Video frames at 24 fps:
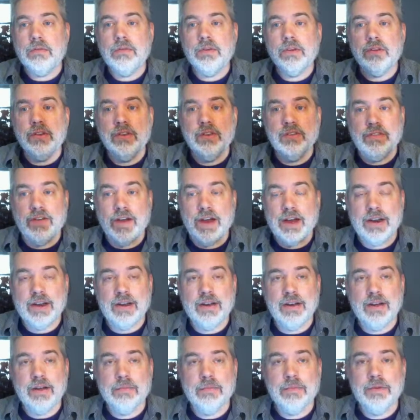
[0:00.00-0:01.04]

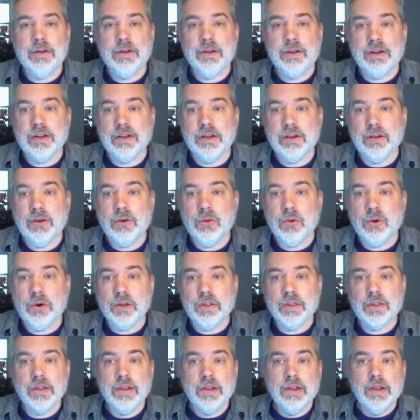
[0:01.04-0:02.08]
divided up
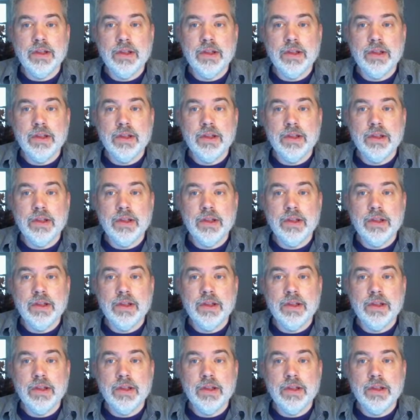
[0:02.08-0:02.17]
north.